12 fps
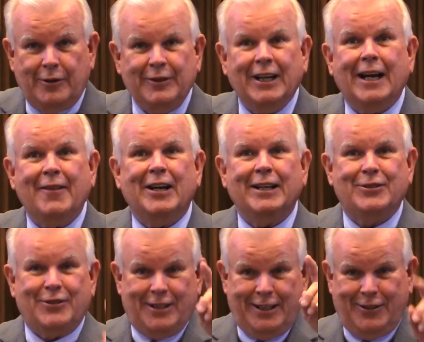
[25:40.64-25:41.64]
Yeah,
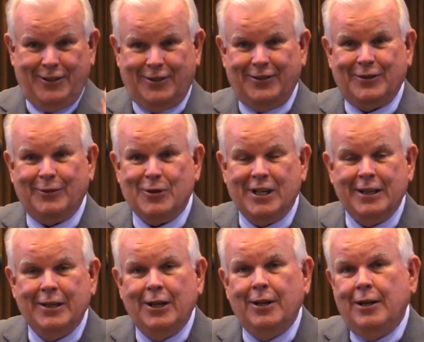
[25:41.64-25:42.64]
that's the one.
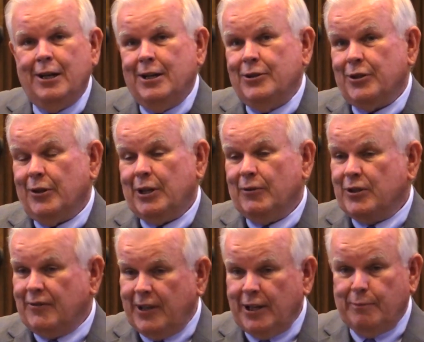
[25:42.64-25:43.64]
So there was
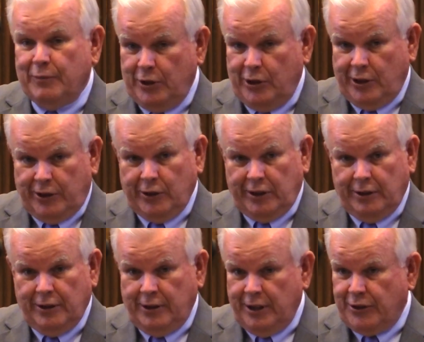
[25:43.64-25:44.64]
a very,
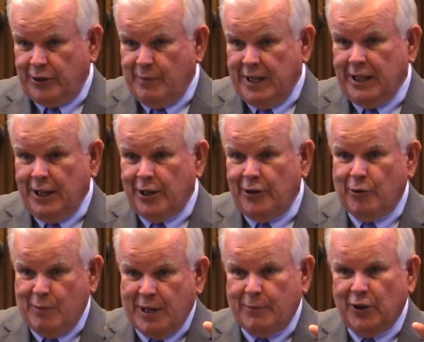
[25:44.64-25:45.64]
is there many here that
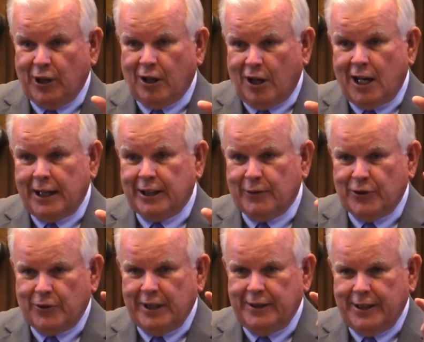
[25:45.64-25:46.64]
remember the clock that
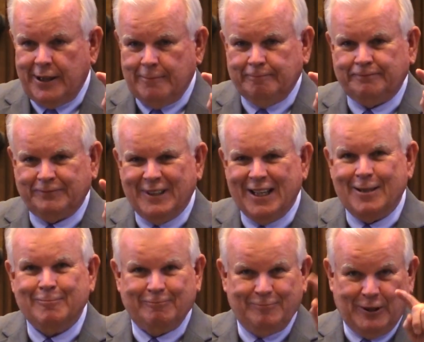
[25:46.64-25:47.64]
was right there? Yeah,
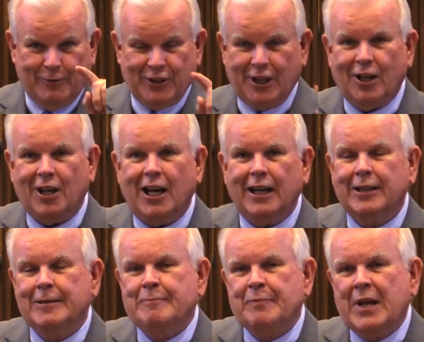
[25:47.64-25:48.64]
there was a clock.
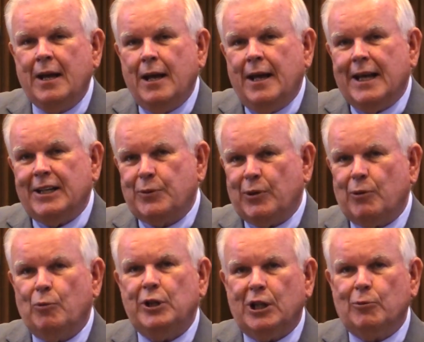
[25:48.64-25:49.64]
That's where
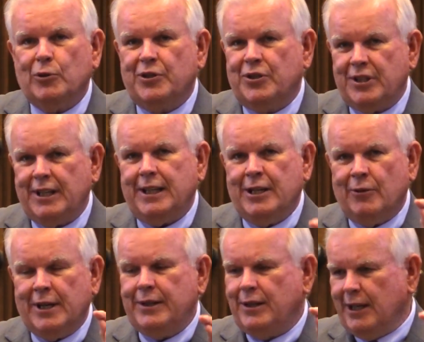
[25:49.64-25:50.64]
Will was sitting
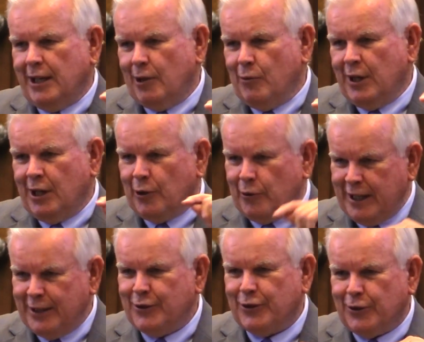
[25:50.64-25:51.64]
right there when
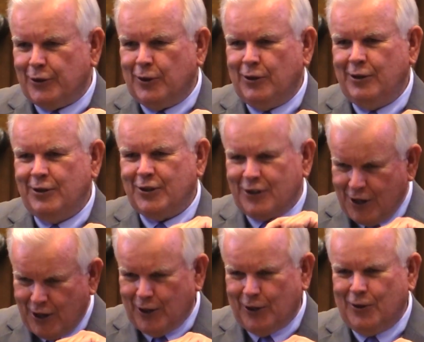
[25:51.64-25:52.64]
Lorenzo
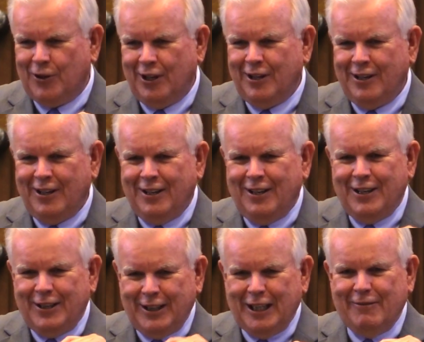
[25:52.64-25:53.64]
Snow
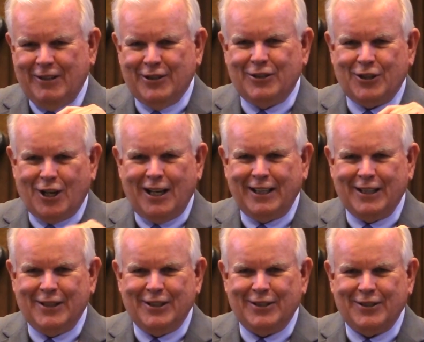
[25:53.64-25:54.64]
gave his talk
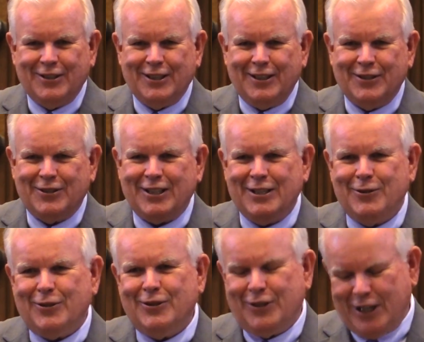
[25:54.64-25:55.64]
in the St.
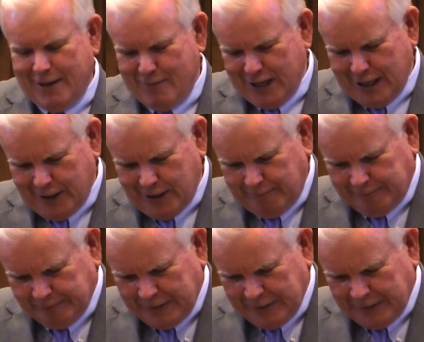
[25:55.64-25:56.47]
George Tabernacle.